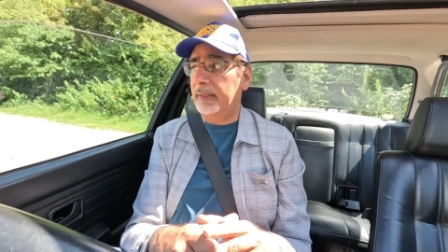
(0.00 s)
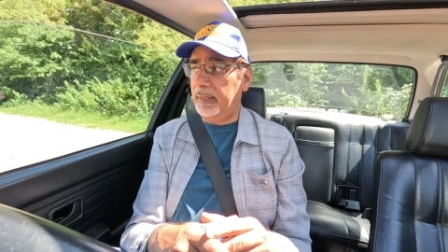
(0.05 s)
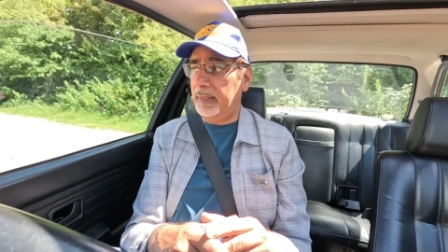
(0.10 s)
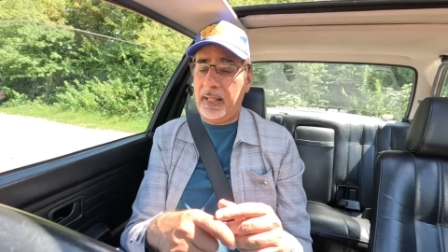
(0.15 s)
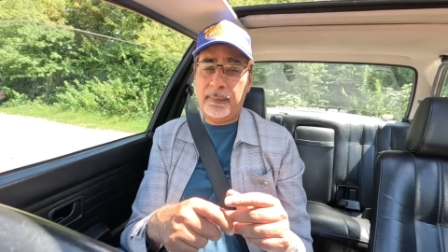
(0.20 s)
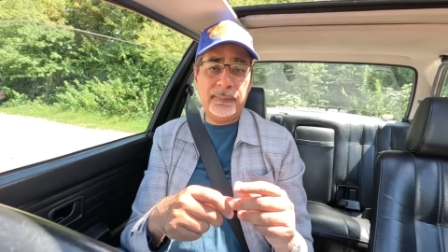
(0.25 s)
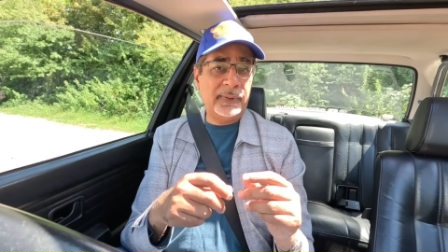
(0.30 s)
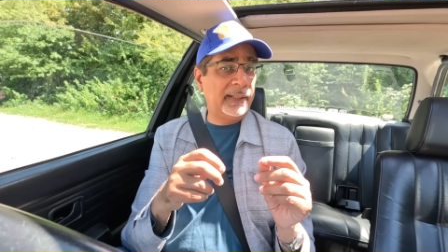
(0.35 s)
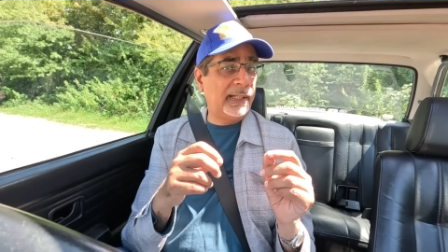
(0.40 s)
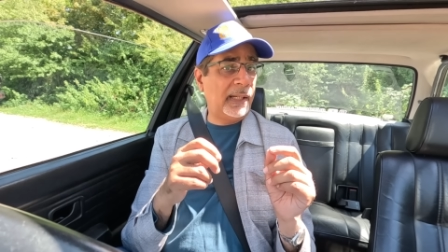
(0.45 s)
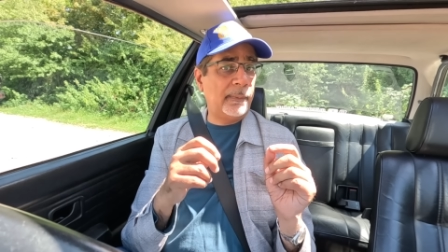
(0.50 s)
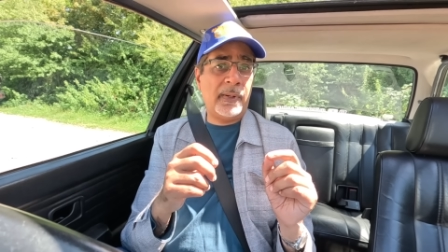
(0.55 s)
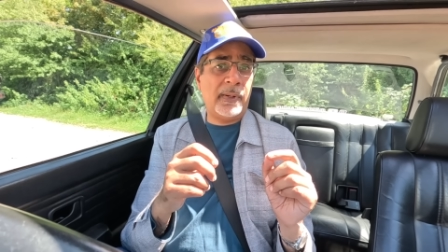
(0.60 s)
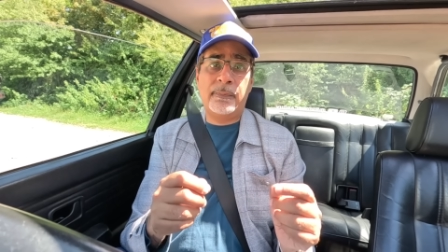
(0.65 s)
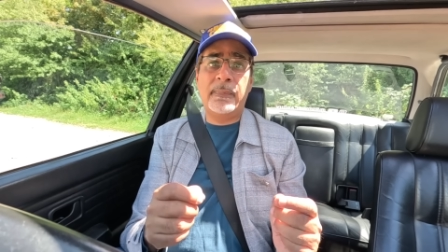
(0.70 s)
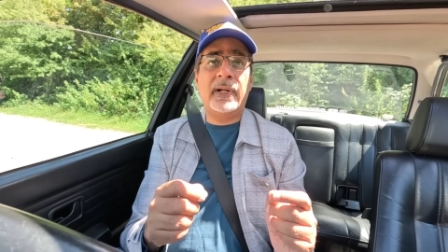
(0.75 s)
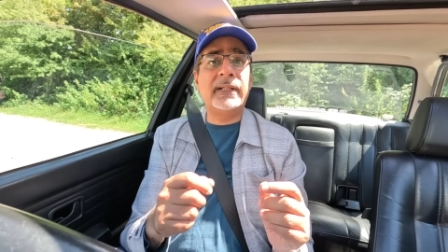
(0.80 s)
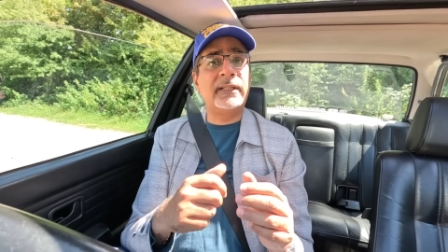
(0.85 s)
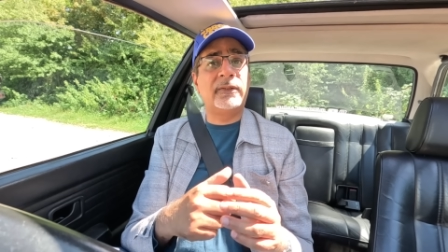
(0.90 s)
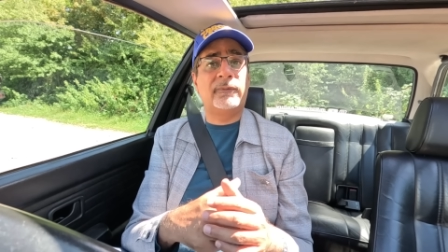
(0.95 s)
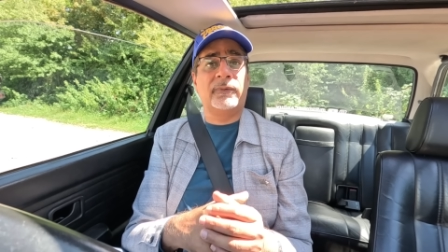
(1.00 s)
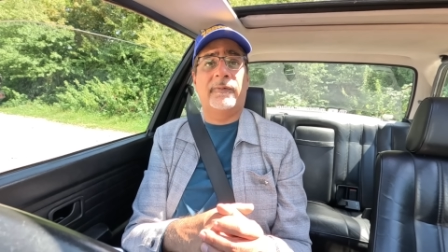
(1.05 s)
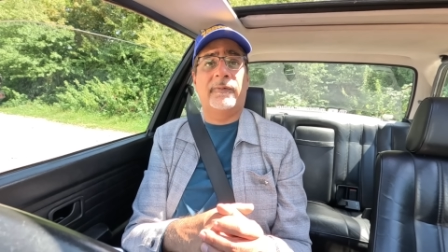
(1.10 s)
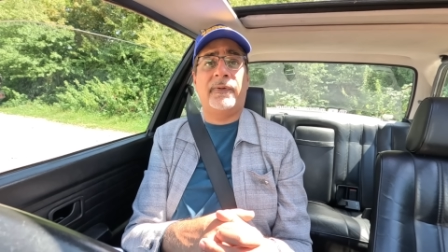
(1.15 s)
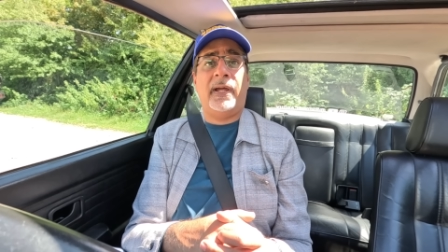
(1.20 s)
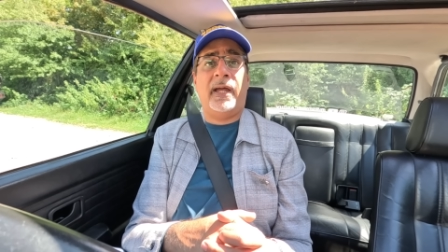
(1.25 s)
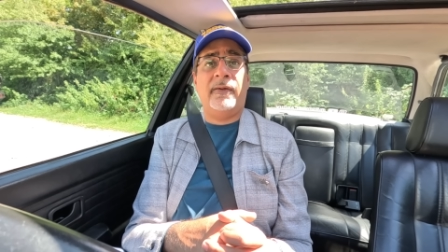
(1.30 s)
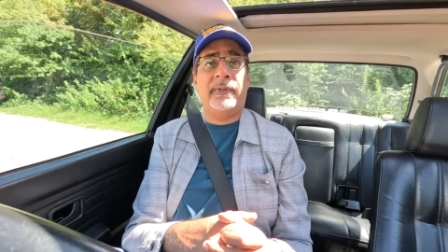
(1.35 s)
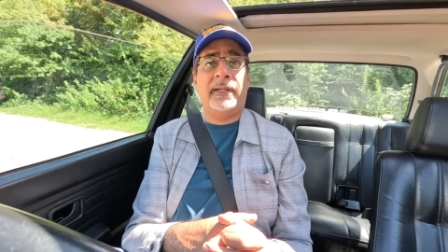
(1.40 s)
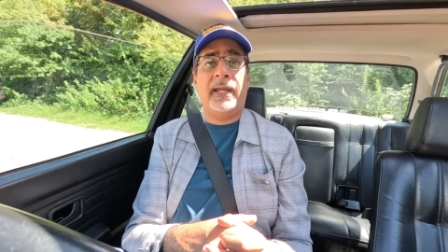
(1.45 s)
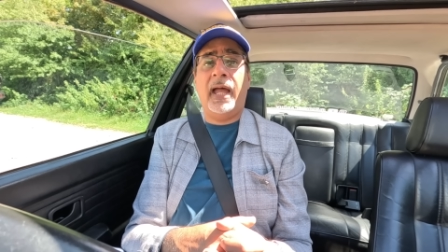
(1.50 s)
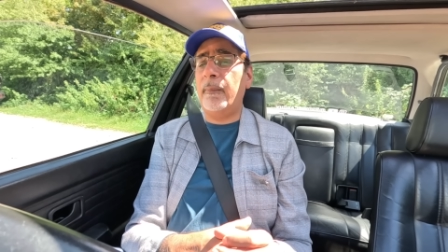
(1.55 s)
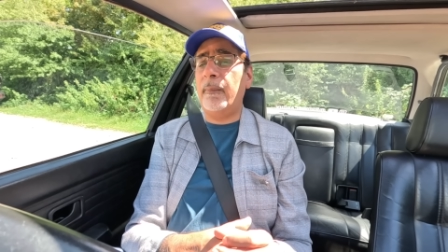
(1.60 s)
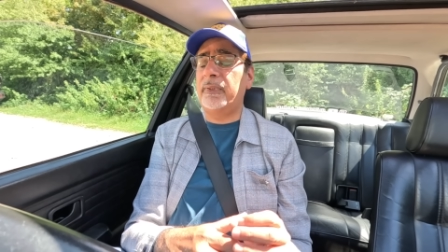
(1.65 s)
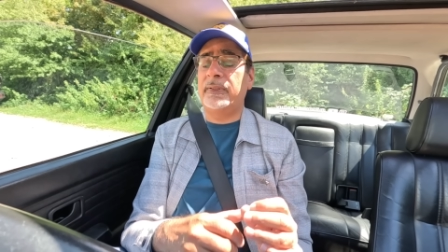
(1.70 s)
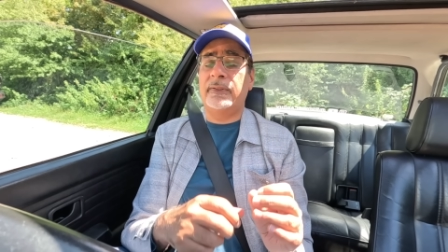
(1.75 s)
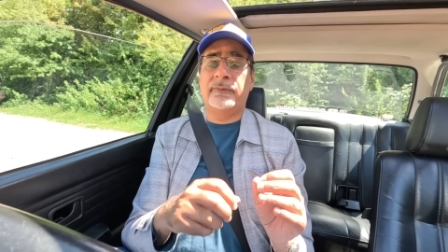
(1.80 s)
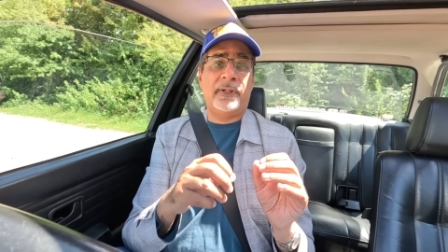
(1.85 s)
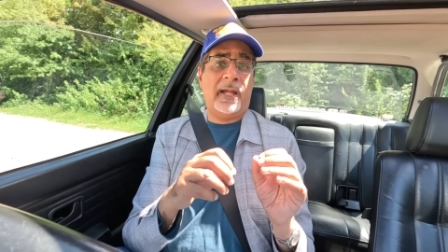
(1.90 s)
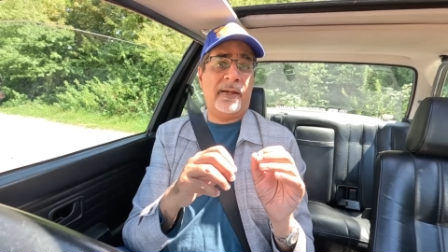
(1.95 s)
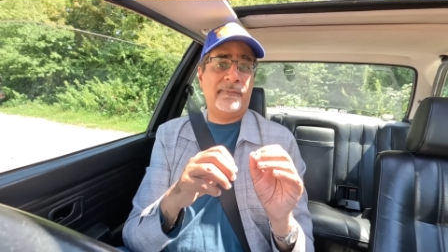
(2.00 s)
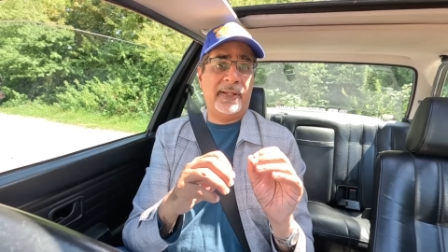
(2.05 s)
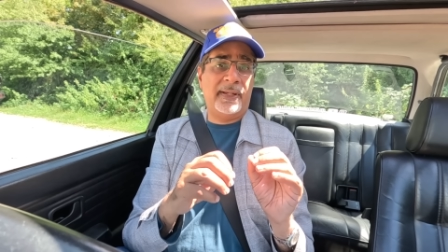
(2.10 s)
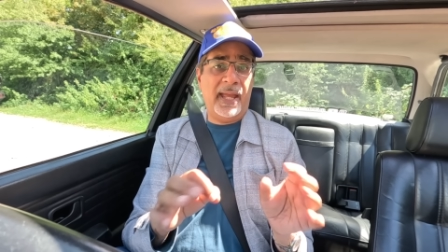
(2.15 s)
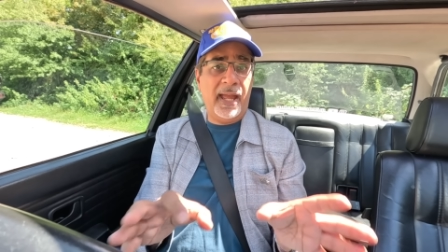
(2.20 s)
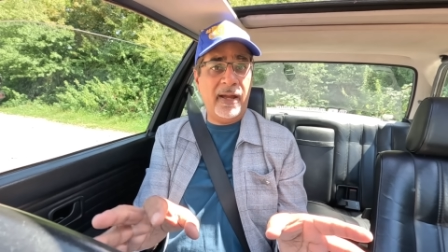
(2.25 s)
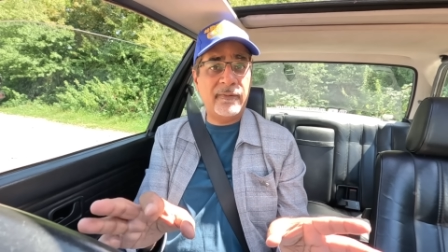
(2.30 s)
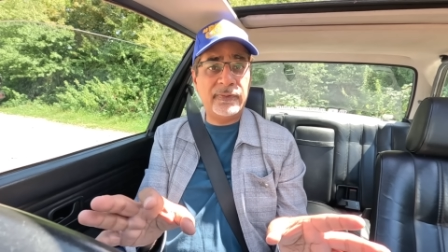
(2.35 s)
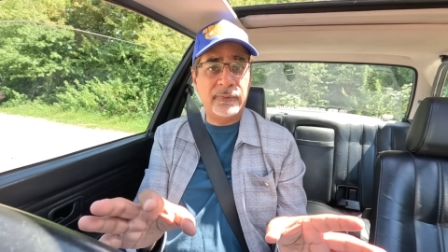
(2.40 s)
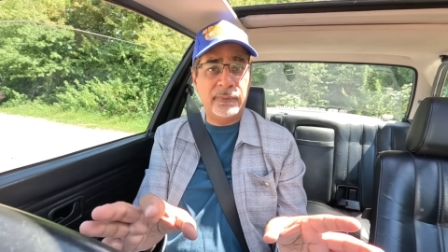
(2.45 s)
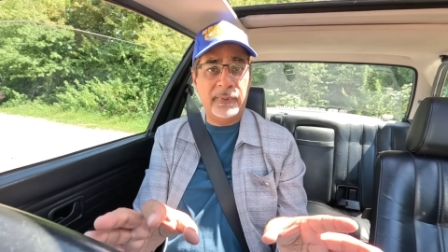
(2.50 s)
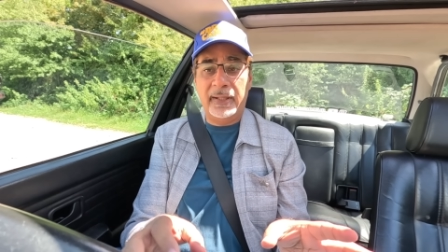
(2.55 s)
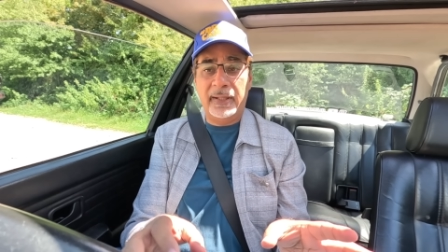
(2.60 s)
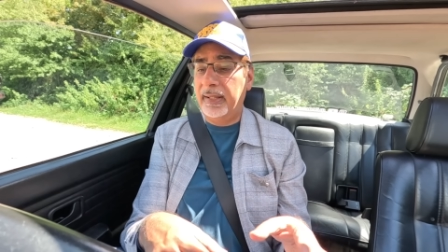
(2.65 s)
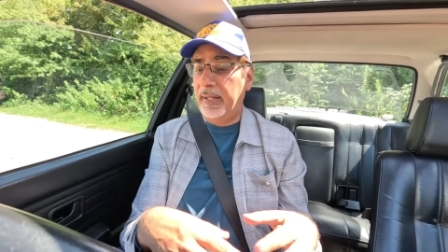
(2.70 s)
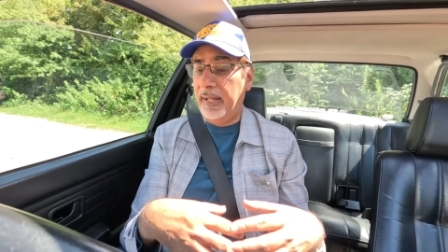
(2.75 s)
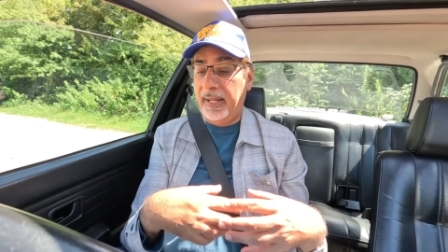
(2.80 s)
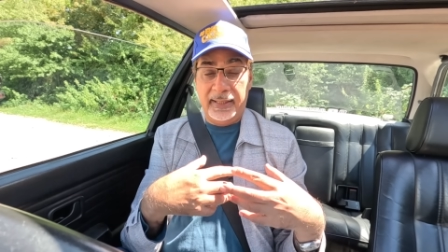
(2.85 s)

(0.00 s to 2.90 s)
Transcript: then i'm going to get my money's worth out of it. I'm going to drive it everywhere.